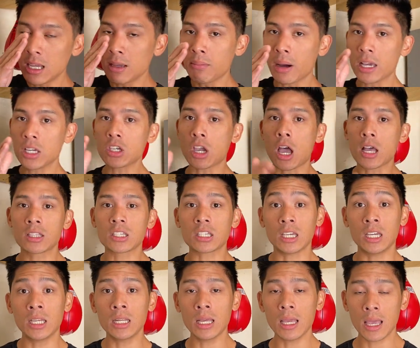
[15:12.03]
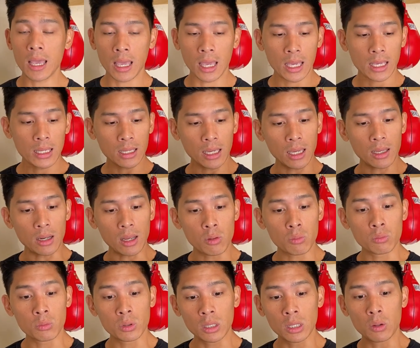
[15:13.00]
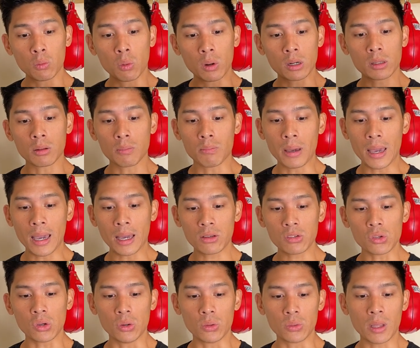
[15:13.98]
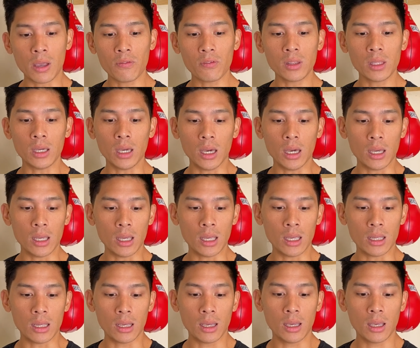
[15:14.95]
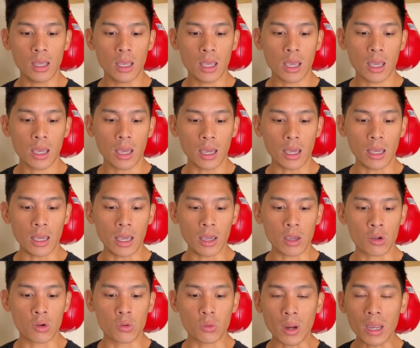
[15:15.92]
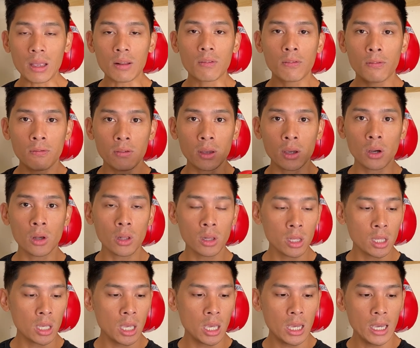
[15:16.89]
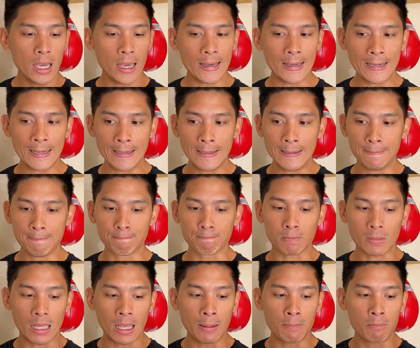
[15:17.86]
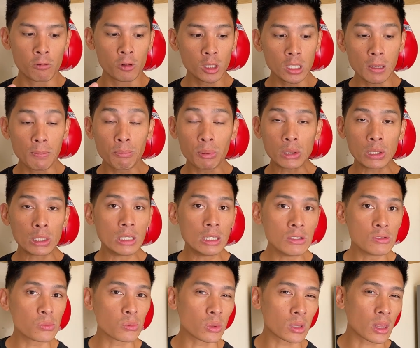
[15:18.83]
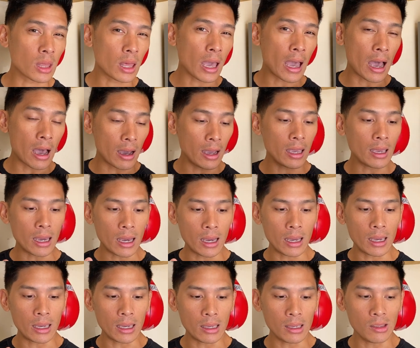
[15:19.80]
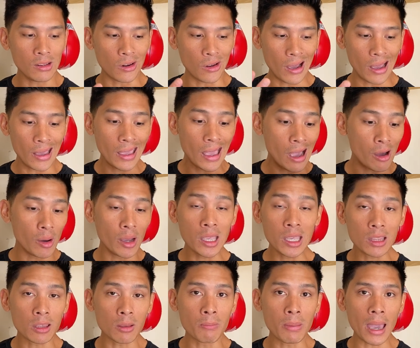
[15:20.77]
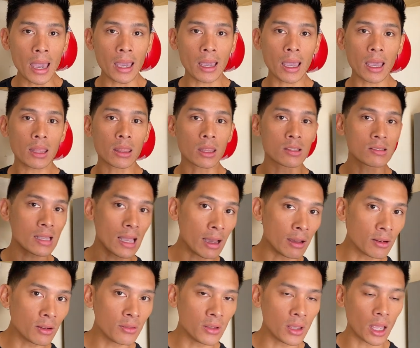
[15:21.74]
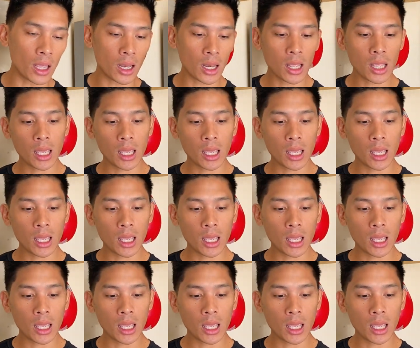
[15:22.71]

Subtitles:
my shots in and it really work the bag. So definitely a great feel. I'm really pleased with how I hit the bag, the sound of it,